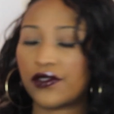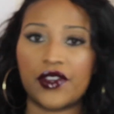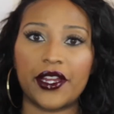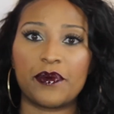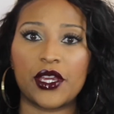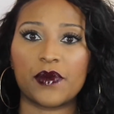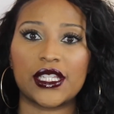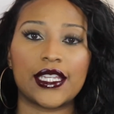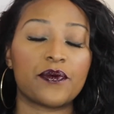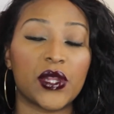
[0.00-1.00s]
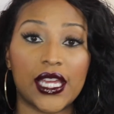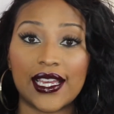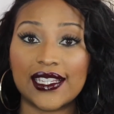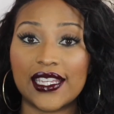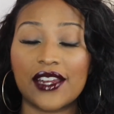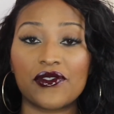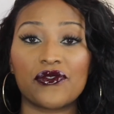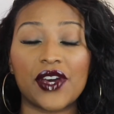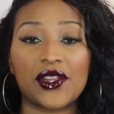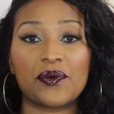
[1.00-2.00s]
very pigmented. But like I said, if you
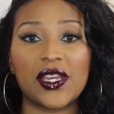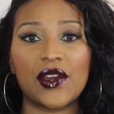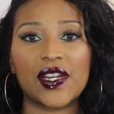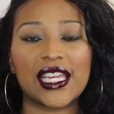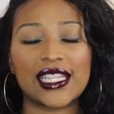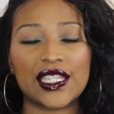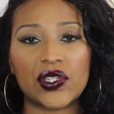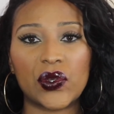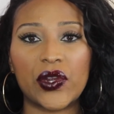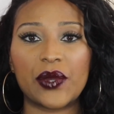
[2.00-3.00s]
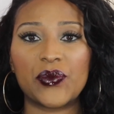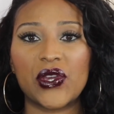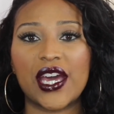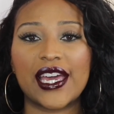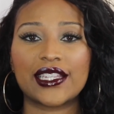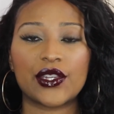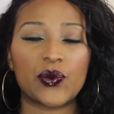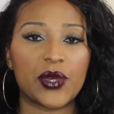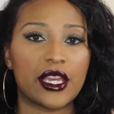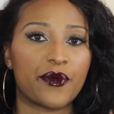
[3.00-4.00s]
follow me on Instagram, you guys,
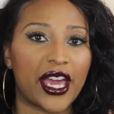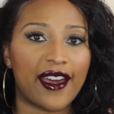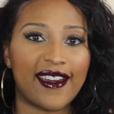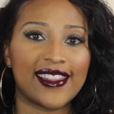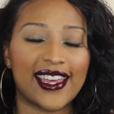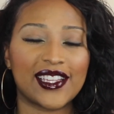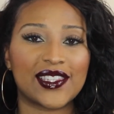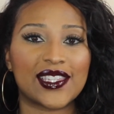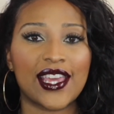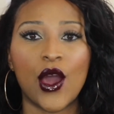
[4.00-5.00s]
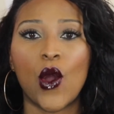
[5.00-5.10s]
it'll be in my highlights